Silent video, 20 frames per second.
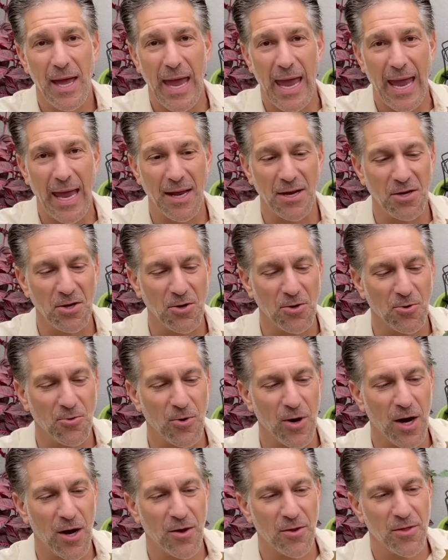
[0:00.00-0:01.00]
and new
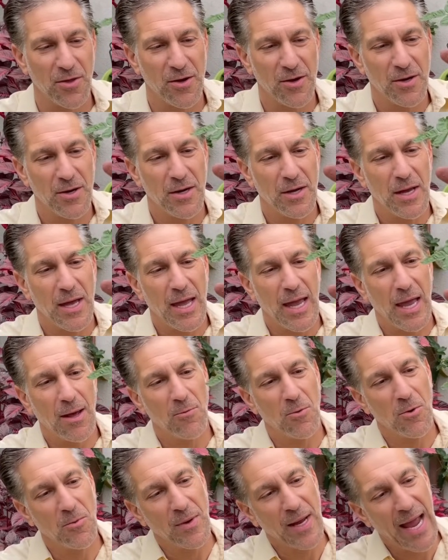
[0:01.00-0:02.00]
growth.
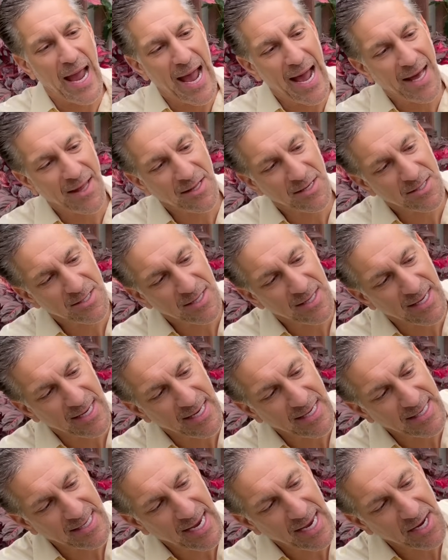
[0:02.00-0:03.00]
And when we add this to the
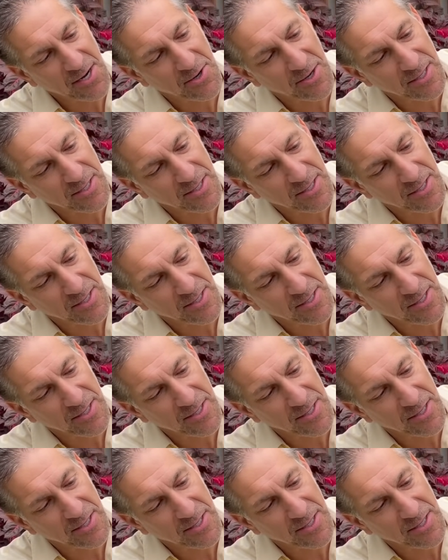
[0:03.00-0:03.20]
container,